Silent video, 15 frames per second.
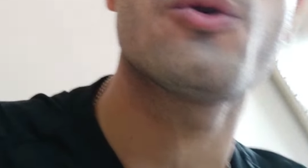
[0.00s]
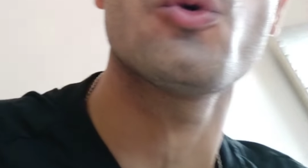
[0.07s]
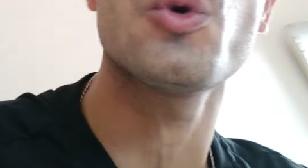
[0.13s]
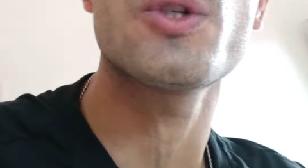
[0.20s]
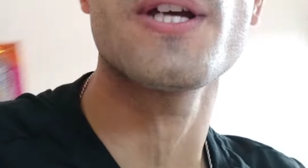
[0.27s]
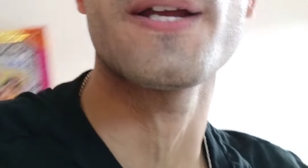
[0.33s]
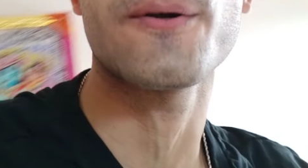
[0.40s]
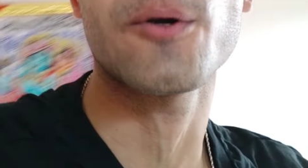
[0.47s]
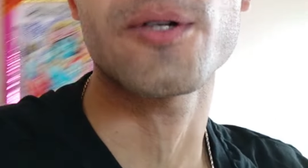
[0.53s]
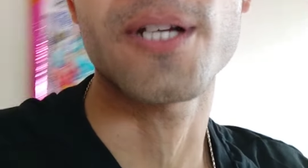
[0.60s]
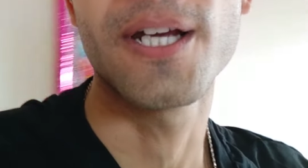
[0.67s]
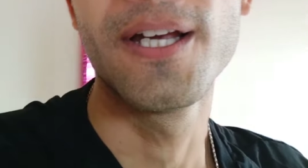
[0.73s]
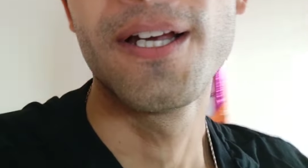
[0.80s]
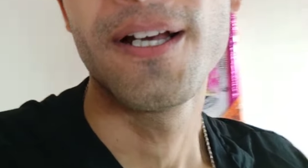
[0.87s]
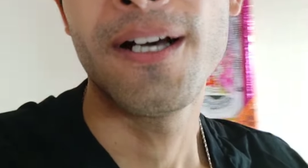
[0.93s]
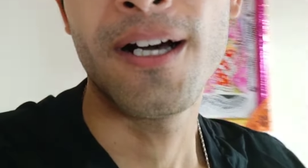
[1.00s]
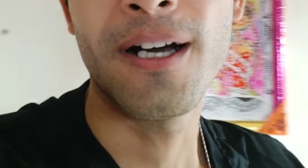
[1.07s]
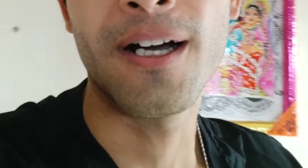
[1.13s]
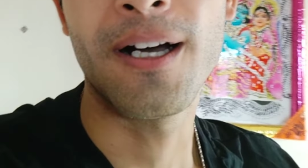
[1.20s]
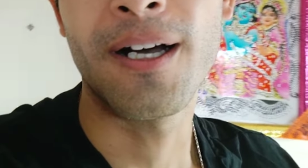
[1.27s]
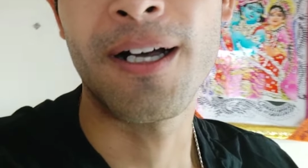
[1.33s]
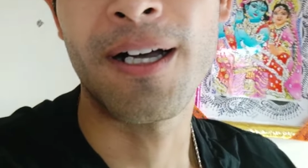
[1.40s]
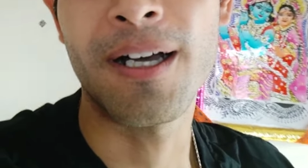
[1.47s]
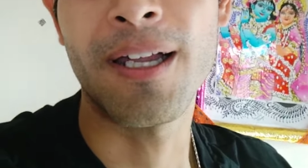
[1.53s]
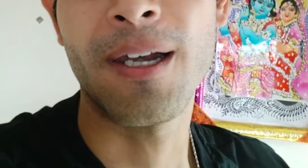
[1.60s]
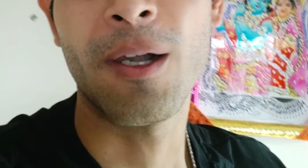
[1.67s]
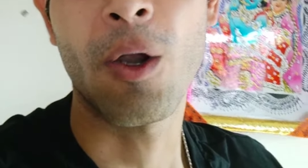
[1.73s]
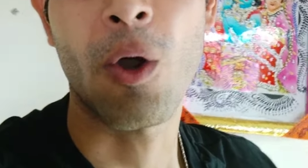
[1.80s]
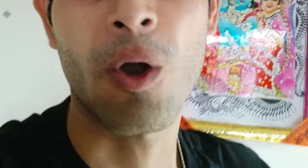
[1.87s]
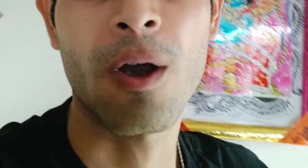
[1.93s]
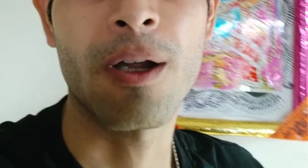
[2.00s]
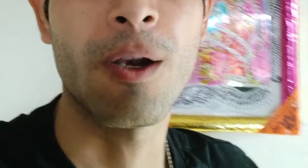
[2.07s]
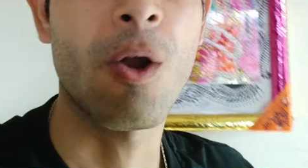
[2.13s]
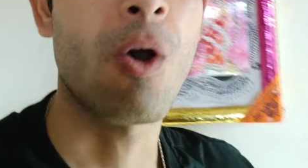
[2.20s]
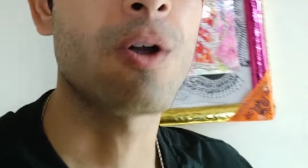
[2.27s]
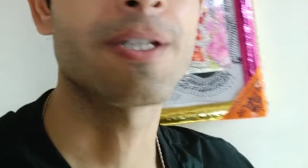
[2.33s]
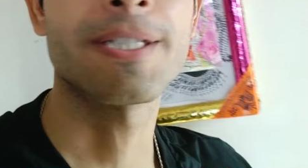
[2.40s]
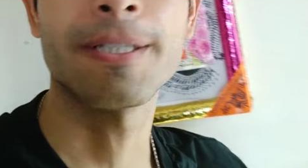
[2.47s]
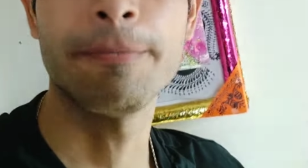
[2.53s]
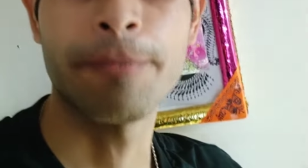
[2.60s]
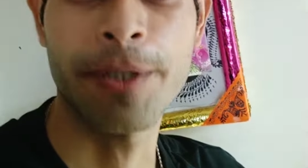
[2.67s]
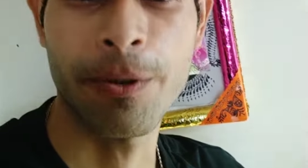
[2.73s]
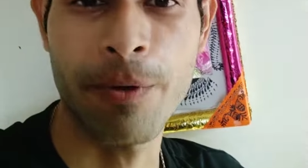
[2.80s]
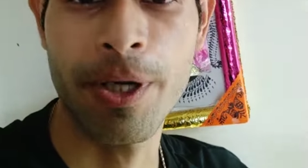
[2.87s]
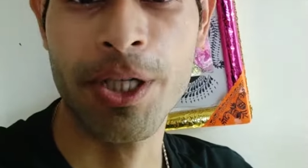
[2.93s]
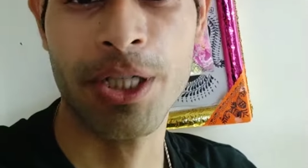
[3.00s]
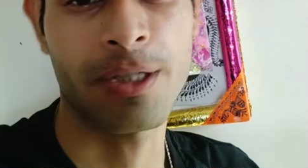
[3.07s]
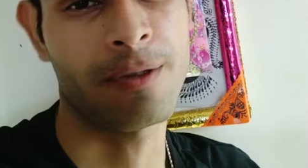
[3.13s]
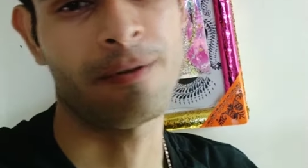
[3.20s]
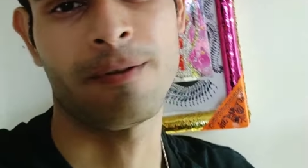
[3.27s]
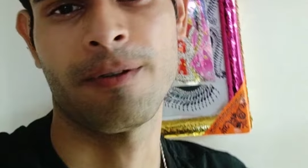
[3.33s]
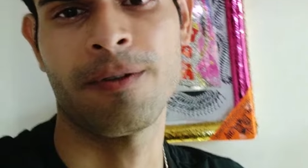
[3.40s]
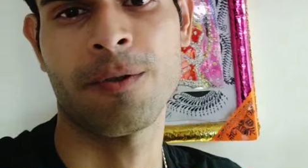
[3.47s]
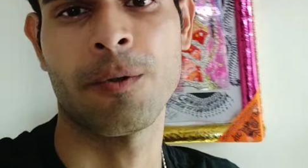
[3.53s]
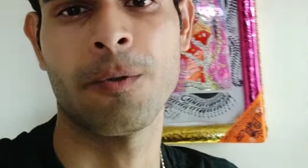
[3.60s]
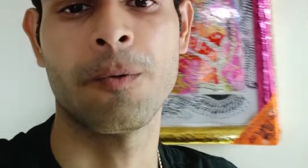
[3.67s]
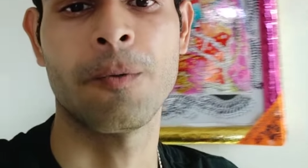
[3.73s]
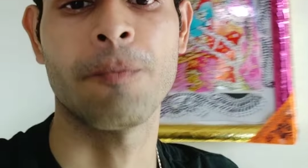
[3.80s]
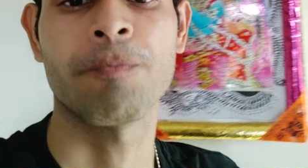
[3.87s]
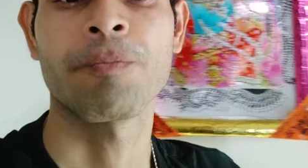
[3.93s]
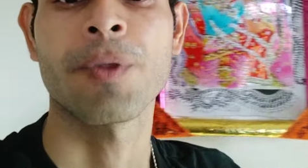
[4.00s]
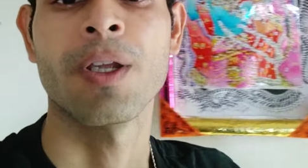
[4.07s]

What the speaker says: those are not long-term duration. So